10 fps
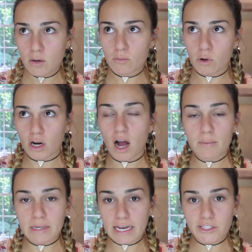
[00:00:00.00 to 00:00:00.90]
more
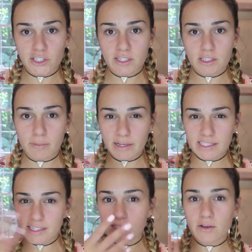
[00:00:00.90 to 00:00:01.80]
combination, so my
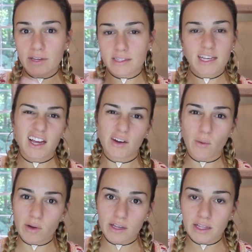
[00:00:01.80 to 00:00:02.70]
T-zone gets kind of
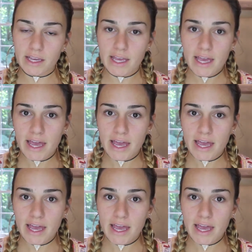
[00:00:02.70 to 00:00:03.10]
oily